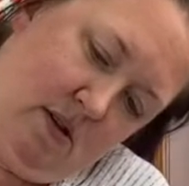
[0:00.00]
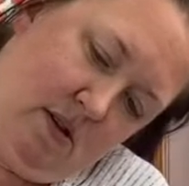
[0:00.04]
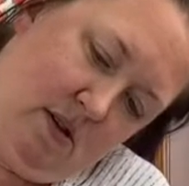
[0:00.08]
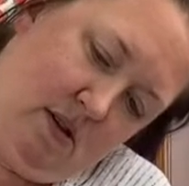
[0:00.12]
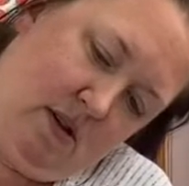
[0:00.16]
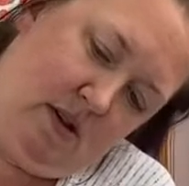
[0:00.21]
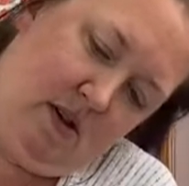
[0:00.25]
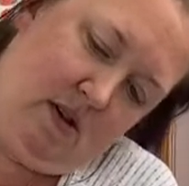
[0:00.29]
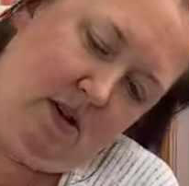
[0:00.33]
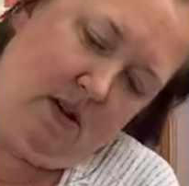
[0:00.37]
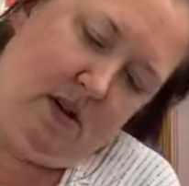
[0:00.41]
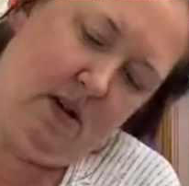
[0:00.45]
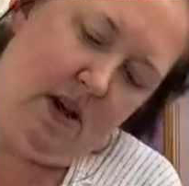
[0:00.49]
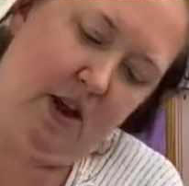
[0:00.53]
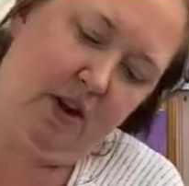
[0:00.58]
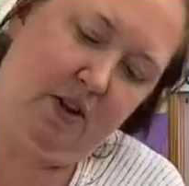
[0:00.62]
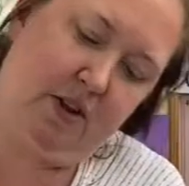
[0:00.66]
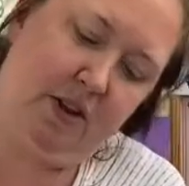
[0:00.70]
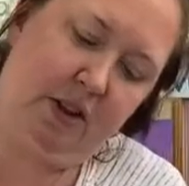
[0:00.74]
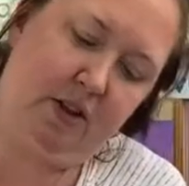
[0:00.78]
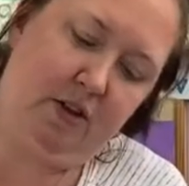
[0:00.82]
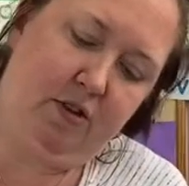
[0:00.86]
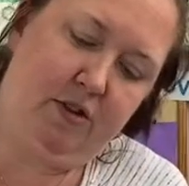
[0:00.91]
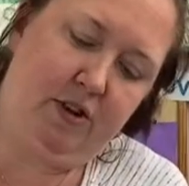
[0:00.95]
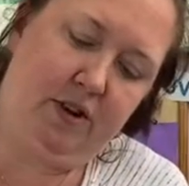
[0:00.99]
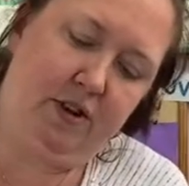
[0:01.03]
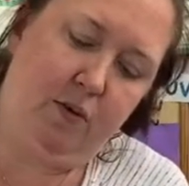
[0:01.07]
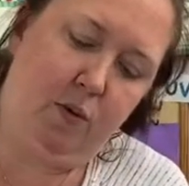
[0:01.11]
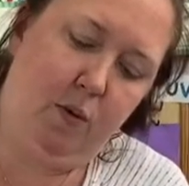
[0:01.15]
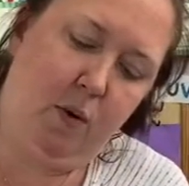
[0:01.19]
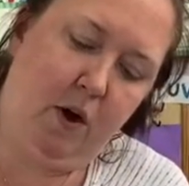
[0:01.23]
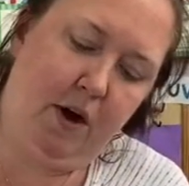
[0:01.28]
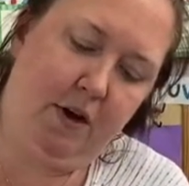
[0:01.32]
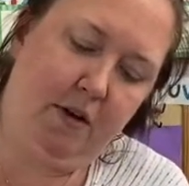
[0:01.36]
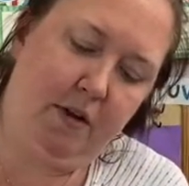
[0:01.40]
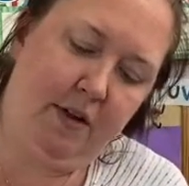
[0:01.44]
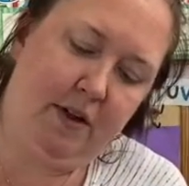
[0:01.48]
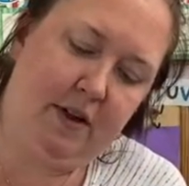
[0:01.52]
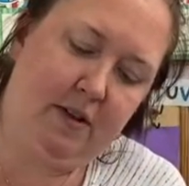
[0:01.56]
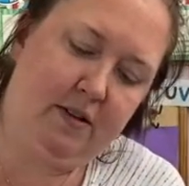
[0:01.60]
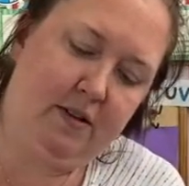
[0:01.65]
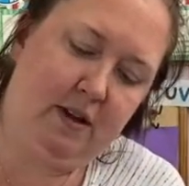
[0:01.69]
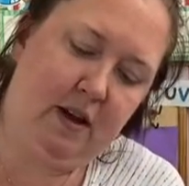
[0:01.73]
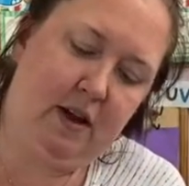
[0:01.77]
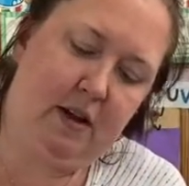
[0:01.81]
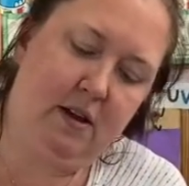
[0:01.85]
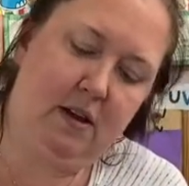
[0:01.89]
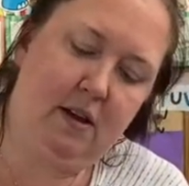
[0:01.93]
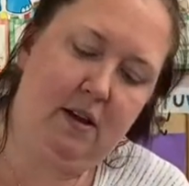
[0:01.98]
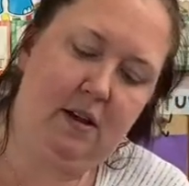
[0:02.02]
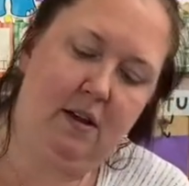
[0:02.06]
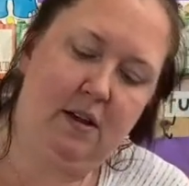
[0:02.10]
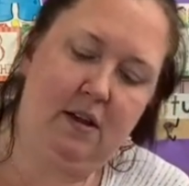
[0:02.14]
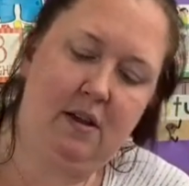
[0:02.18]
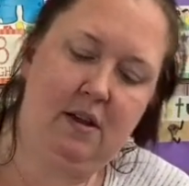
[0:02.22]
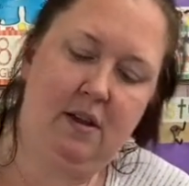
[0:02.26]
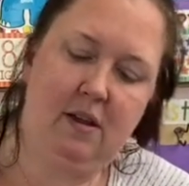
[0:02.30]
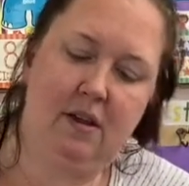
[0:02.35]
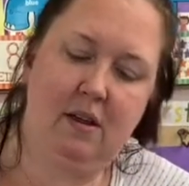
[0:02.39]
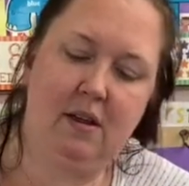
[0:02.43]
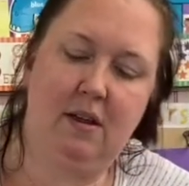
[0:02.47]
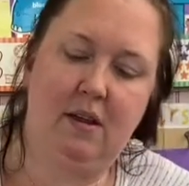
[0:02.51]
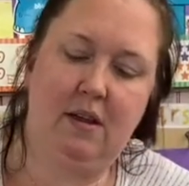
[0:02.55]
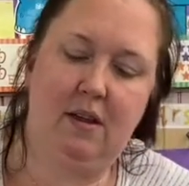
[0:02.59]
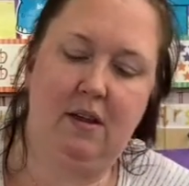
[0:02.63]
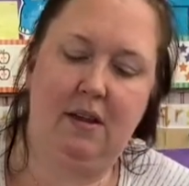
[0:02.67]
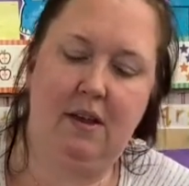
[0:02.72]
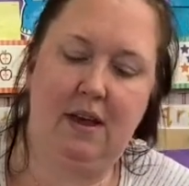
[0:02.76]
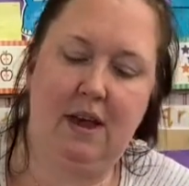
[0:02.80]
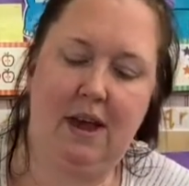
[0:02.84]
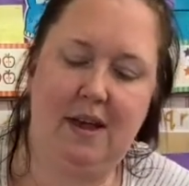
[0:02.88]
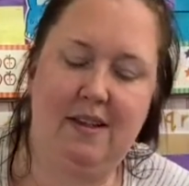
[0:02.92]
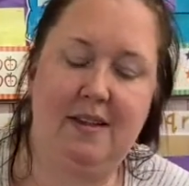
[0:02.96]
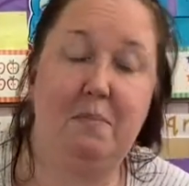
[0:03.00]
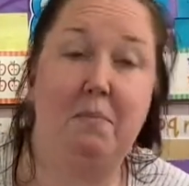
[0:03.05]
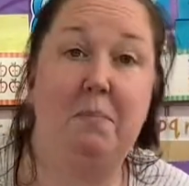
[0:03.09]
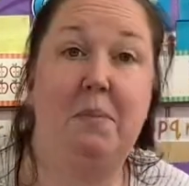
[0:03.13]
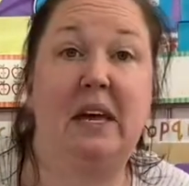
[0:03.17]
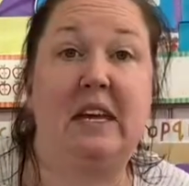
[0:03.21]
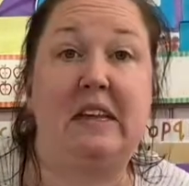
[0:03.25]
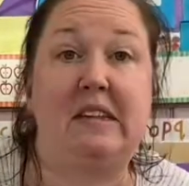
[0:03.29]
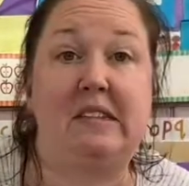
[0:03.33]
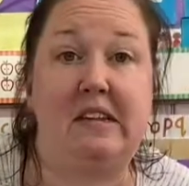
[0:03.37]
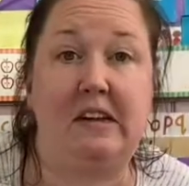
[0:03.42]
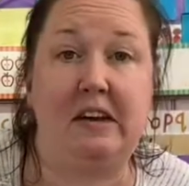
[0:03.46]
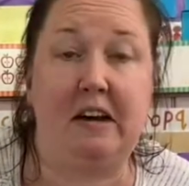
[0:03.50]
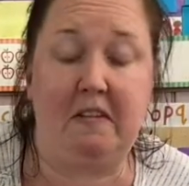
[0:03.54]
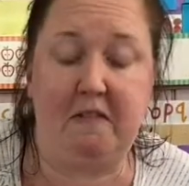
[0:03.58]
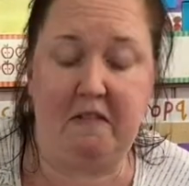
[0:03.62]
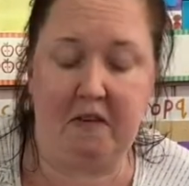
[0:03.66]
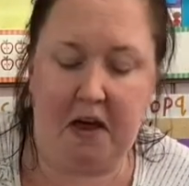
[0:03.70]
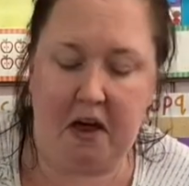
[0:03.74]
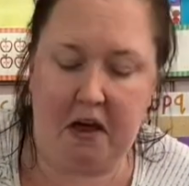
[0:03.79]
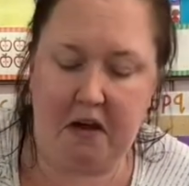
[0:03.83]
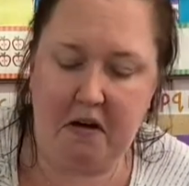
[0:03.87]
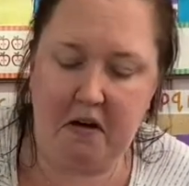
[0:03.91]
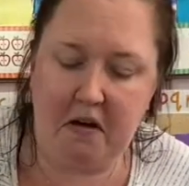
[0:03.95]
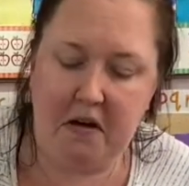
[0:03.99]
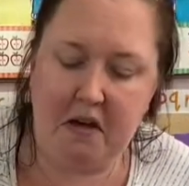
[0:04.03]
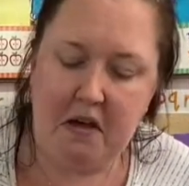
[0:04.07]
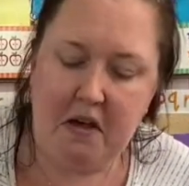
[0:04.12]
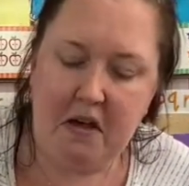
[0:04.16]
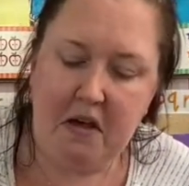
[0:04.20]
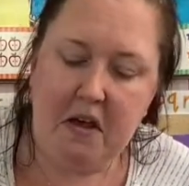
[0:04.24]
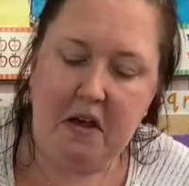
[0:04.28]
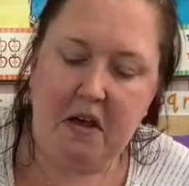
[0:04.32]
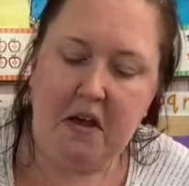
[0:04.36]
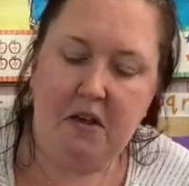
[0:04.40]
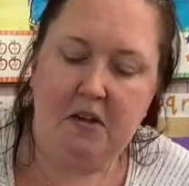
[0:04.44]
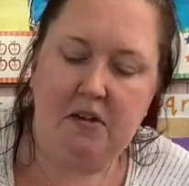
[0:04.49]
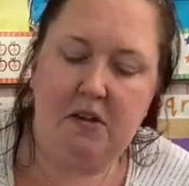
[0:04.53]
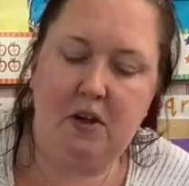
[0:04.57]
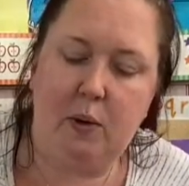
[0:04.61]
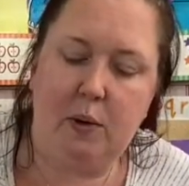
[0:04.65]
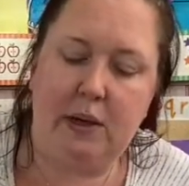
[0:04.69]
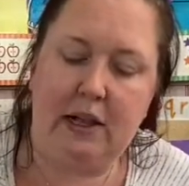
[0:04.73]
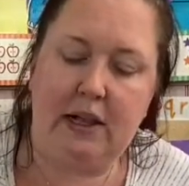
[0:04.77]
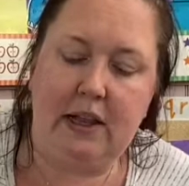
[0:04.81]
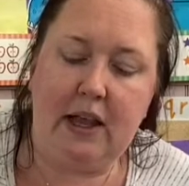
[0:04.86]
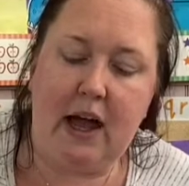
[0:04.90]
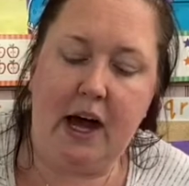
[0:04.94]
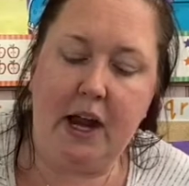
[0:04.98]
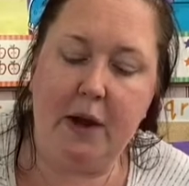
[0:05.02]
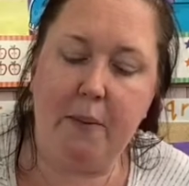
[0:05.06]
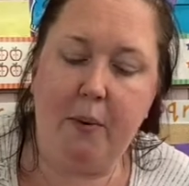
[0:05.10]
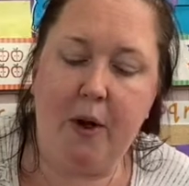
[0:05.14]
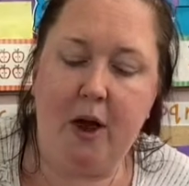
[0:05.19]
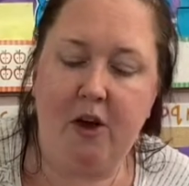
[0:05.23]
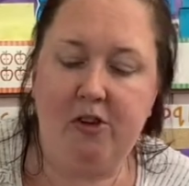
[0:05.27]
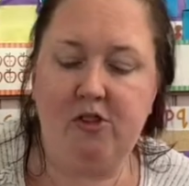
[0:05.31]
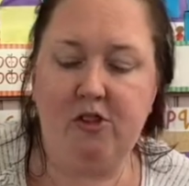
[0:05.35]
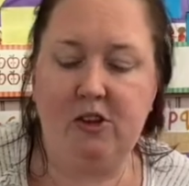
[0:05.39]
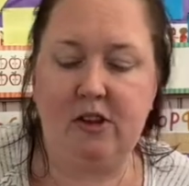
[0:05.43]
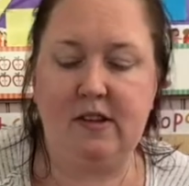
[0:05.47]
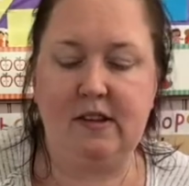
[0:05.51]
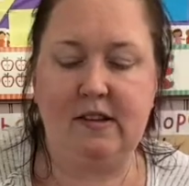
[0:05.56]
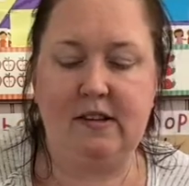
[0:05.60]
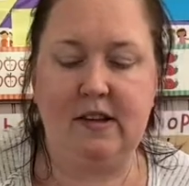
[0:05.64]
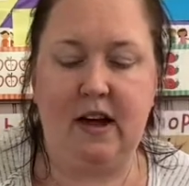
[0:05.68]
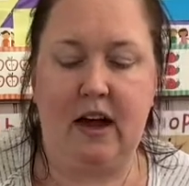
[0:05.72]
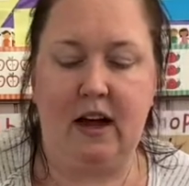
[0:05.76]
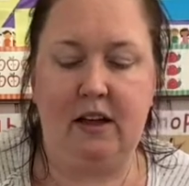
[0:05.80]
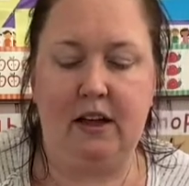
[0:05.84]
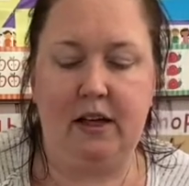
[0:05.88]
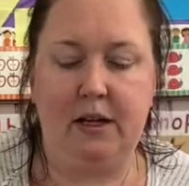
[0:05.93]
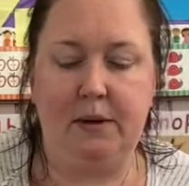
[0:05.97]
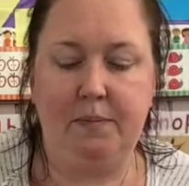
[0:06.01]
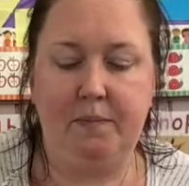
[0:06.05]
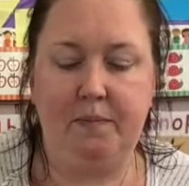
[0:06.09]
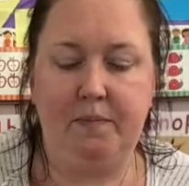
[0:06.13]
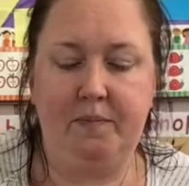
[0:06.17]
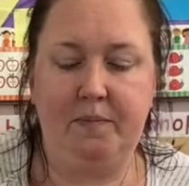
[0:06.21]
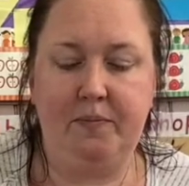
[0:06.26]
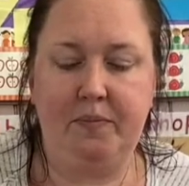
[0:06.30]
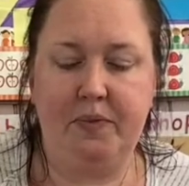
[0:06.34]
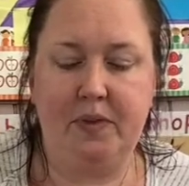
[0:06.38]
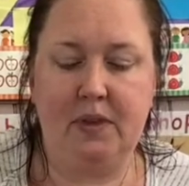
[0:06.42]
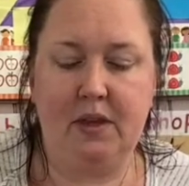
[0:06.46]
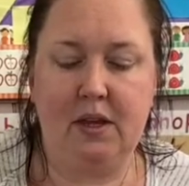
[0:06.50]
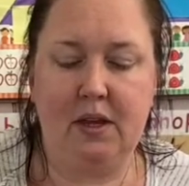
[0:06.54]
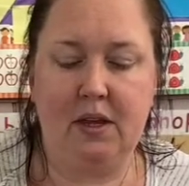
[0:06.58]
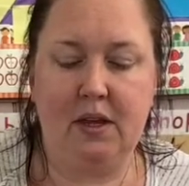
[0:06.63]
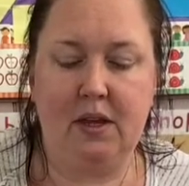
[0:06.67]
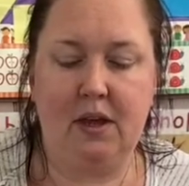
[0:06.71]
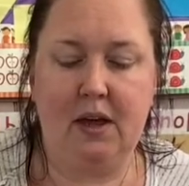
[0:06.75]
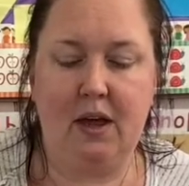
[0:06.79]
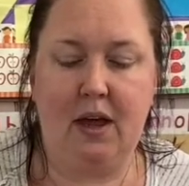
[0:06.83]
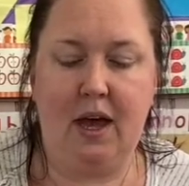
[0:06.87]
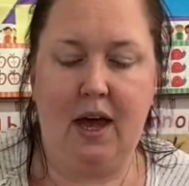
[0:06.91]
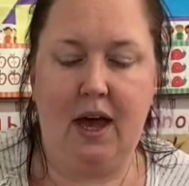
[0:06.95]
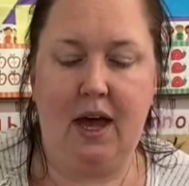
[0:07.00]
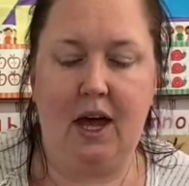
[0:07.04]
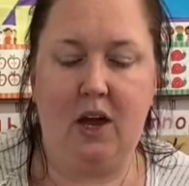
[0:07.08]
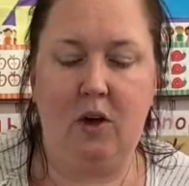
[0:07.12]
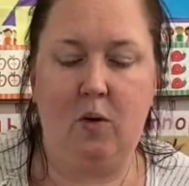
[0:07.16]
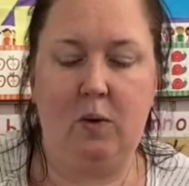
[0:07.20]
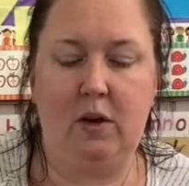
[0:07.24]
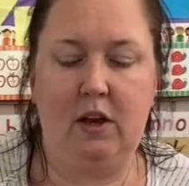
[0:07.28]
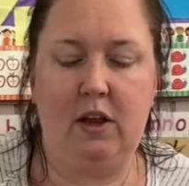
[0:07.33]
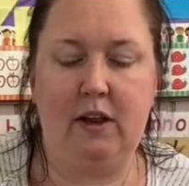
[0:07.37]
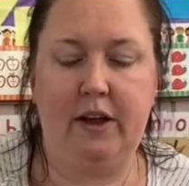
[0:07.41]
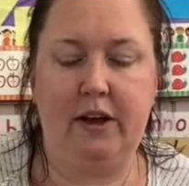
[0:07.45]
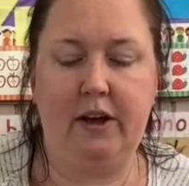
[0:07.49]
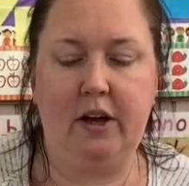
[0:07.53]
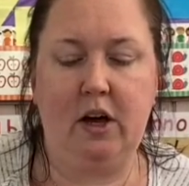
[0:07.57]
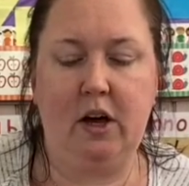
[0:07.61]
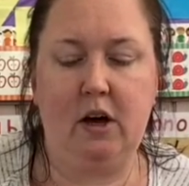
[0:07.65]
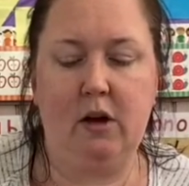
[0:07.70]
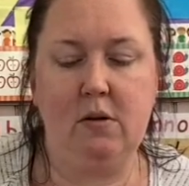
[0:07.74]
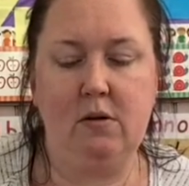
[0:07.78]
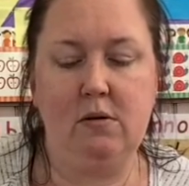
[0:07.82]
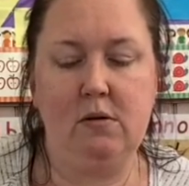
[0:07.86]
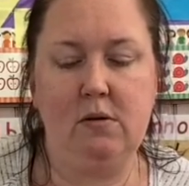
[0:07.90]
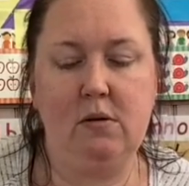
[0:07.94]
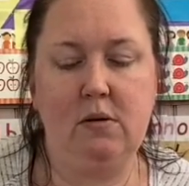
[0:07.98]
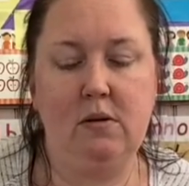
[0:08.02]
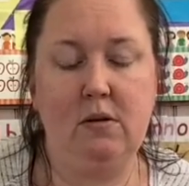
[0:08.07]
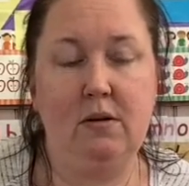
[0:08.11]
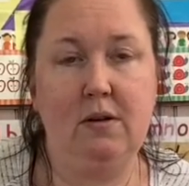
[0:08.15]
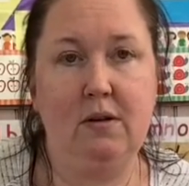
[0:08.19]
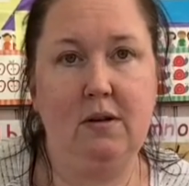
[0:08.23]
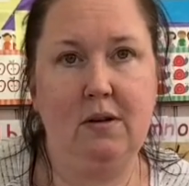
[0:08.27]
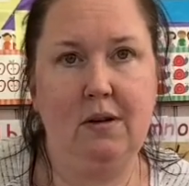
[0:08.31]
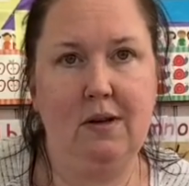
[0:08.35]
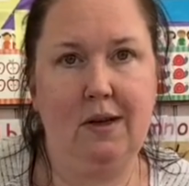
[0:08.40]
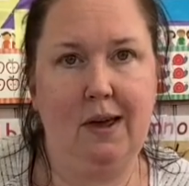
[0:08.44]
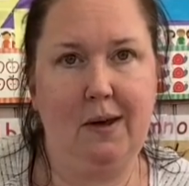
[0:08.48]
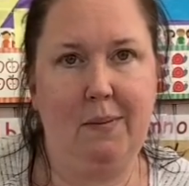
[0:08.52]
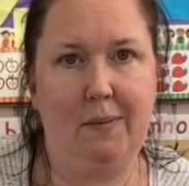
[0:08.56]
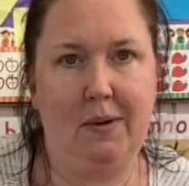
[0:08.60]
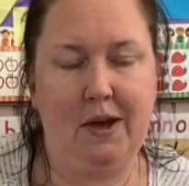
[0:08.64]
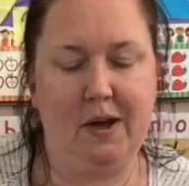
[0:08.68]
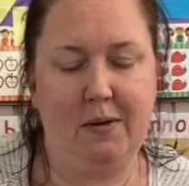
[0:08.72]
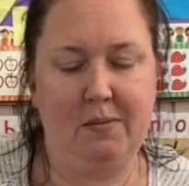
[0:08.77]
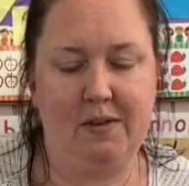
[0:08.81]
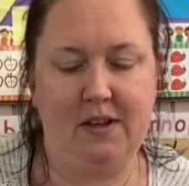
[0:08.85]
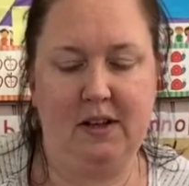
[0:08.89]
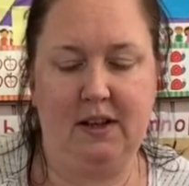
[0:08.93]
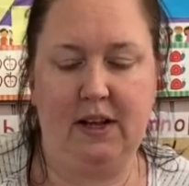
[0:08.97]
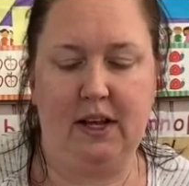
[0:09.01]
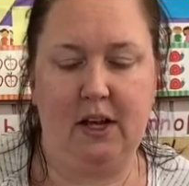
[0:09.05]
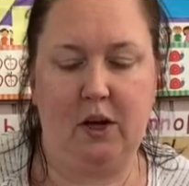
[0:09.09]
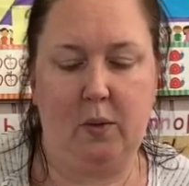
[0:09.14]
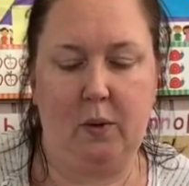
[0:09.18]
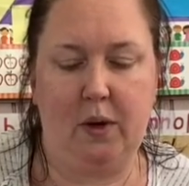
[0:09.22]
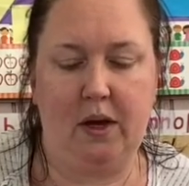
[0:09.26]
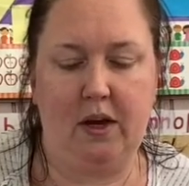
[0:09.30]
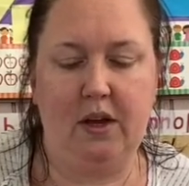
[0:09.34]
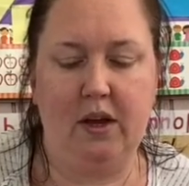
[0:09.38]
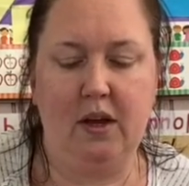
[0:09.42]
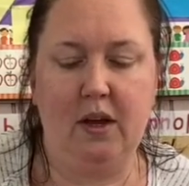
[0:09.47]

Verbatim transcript: I don't think there's enough water in this yet. Hasn't mixed enough yet. So with a lot of pressure, it's a solid. And when you let go, it becomes a liquid.